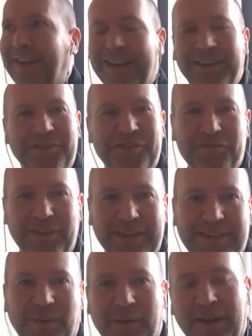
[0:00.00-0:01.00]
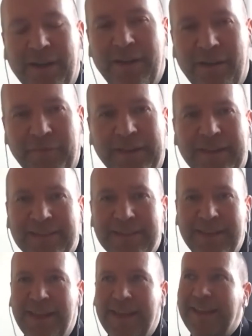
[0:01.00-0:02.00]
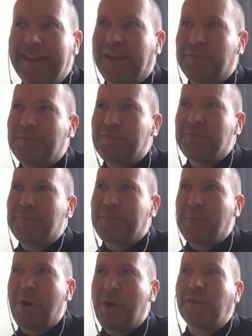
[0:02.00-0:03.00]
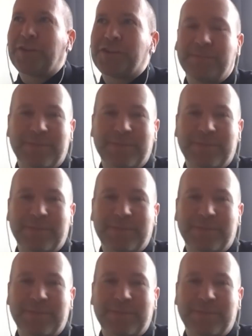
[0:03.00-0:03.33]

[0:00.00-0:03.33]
industry. Yeah. So I, I think there's you know the partnerships